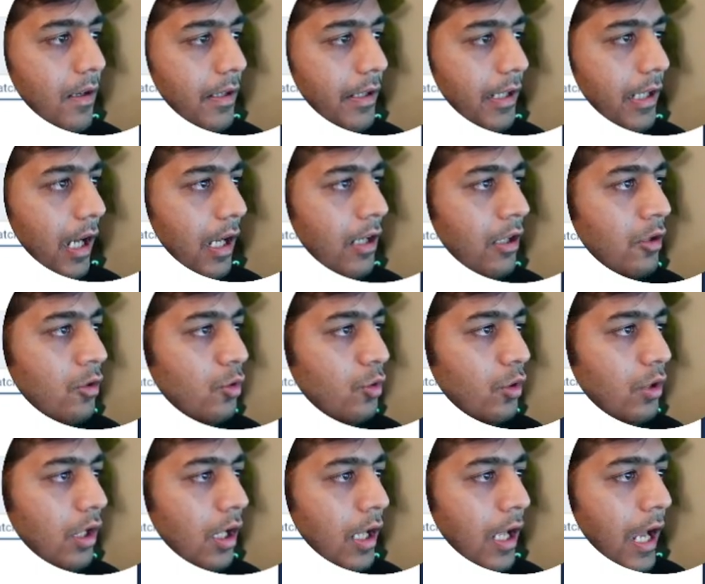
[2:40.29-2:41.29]
Done,
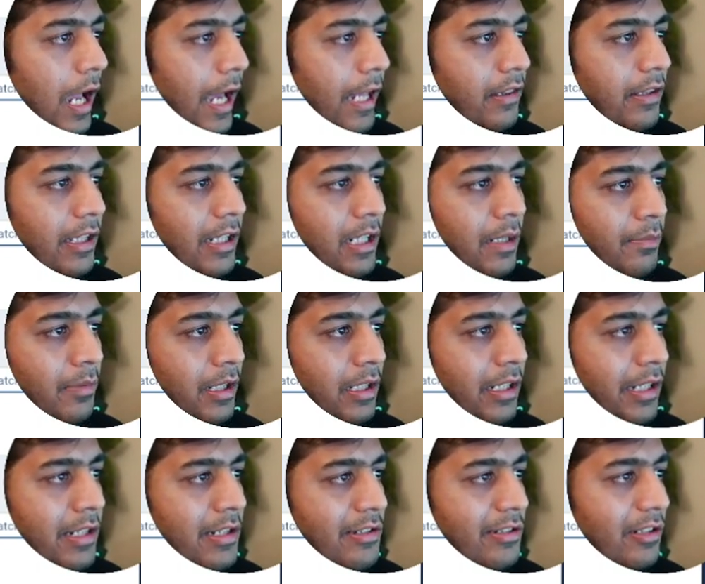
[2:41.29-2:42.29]
cool. And then I'm
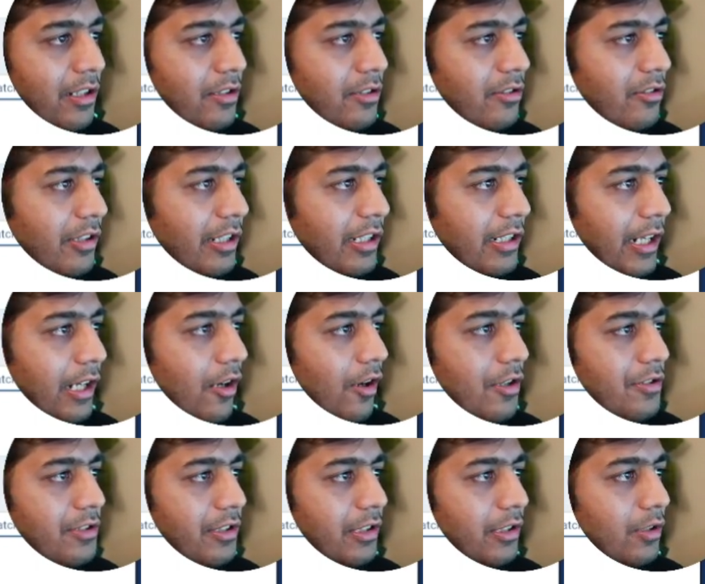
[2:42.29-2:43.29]
gonna insert three
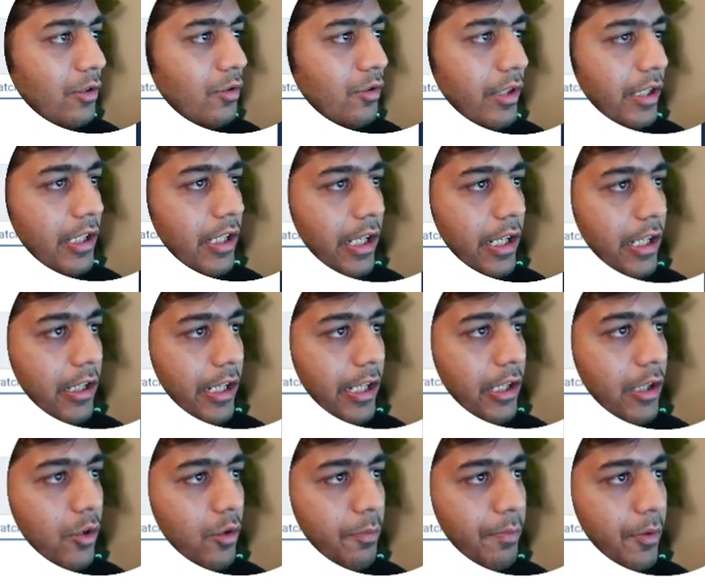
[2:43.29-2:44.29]
records
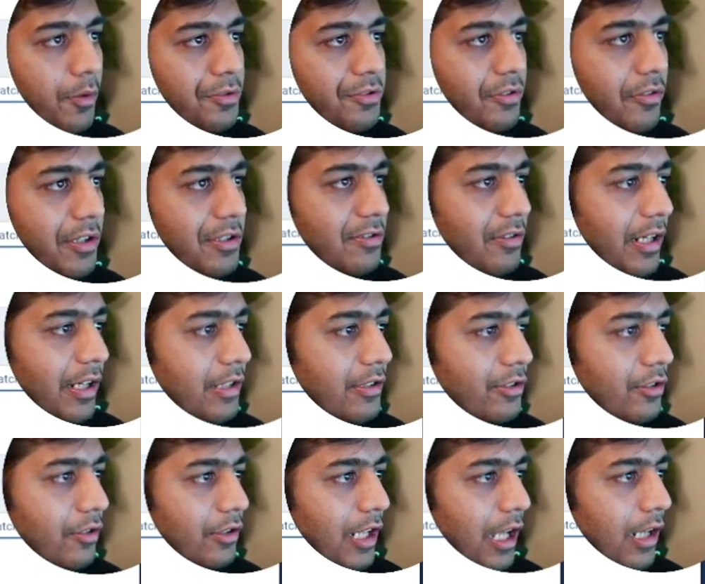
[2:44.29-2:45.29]
into Postgres, right?
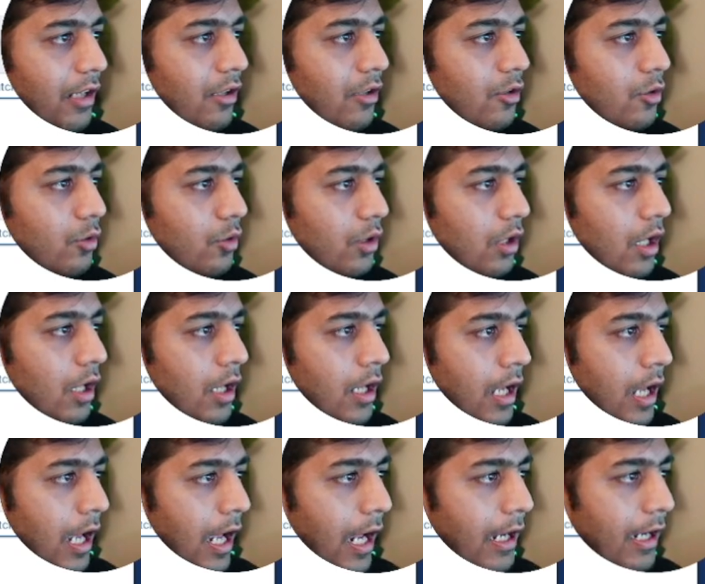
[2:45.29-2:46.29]
So done, cool.
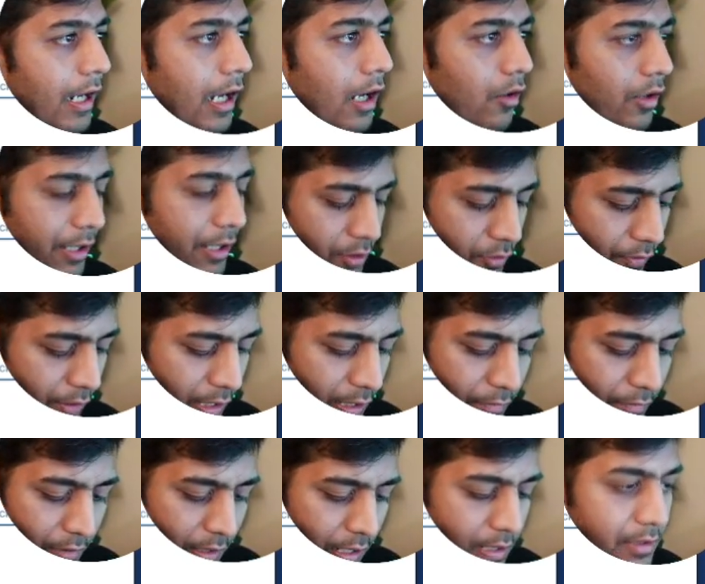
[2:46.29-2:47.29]
And now let's
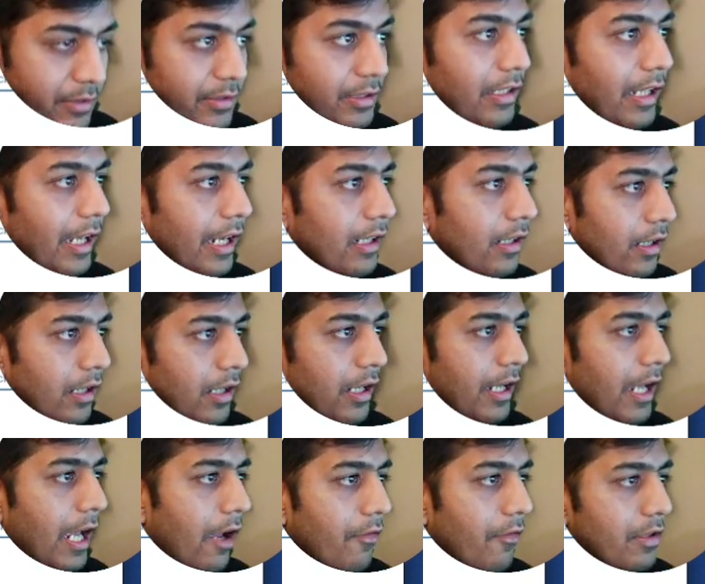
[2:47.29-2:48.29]
verify, select
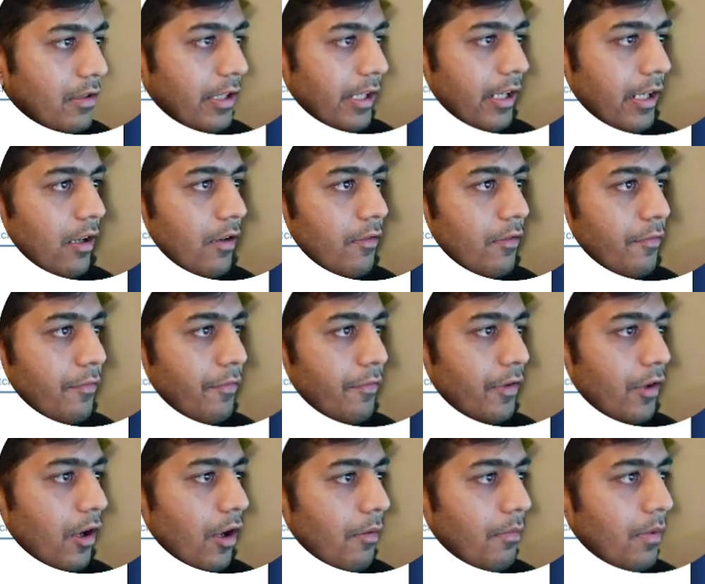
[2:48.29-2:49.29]
everything
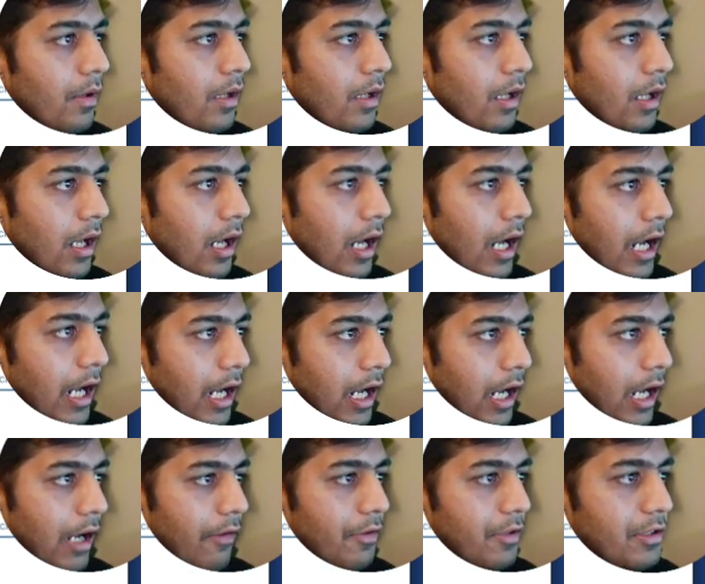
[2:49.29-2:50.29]
from,
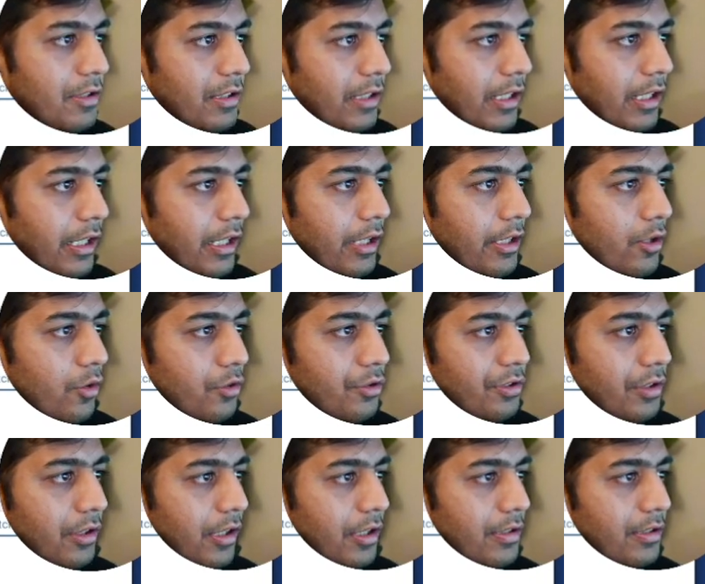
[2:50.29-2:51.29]
I would say
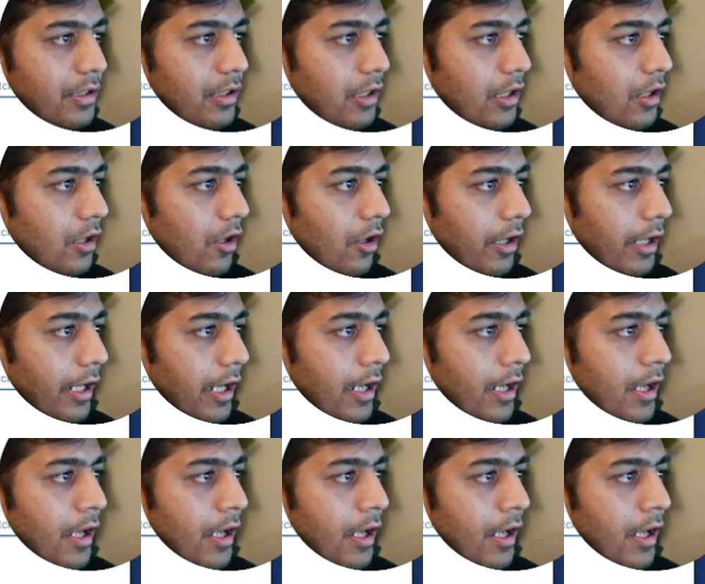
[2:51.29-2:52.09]
users, okay?